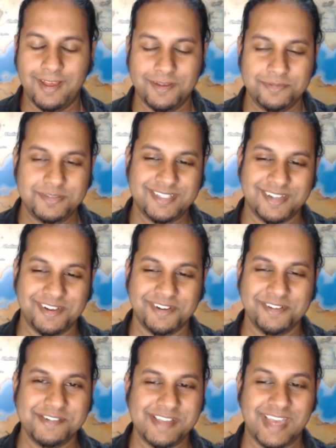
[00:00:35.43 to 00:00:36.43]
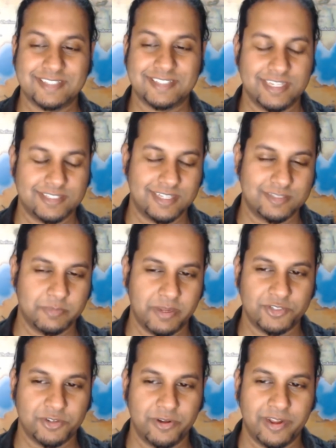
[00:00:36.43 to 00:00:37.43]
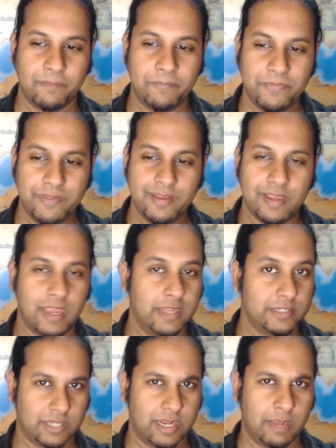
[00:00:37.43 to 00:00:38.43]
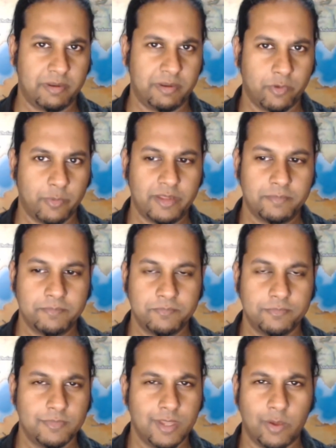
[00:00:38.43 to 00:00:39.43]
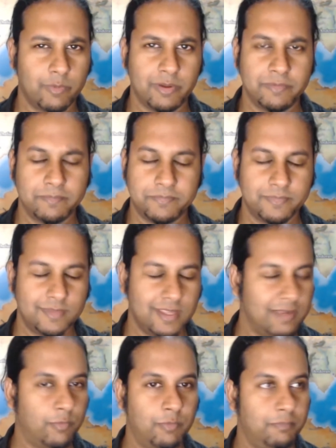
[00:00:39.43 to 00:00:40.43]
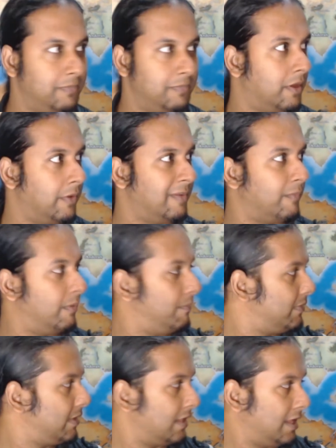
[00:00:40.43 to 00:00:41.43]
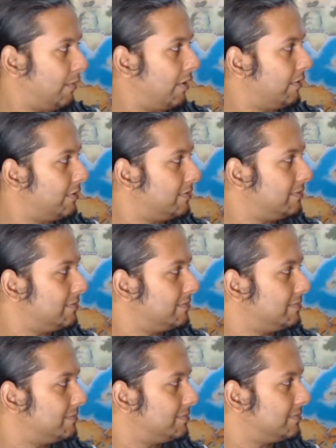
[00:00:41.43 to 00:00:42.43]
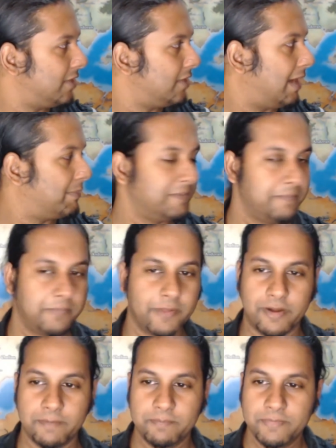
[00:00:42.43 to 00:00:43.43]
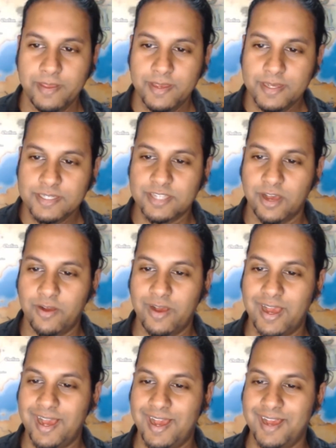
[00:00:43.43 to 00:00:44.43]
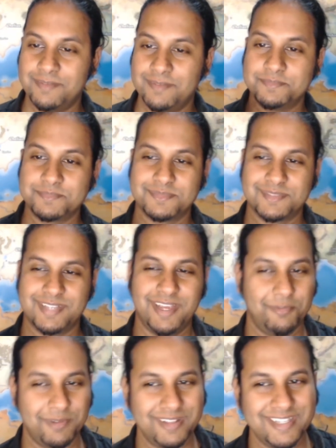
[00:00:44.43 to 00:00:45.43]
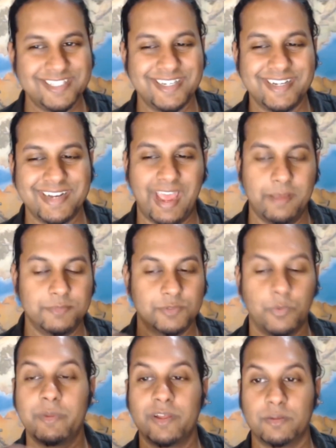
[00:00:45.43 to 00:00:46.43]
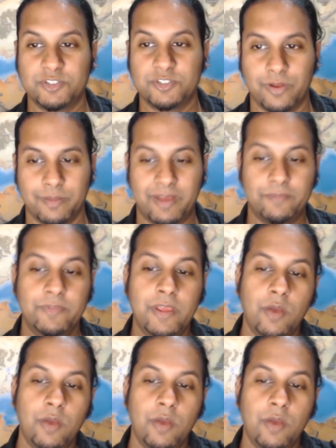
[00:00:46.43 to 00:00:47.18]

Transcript: So yes, that's my intro now. And it's going to happen every week. No, it won't. It won't. Not happening. Alright. So, religion in games. What are we going to be talking about?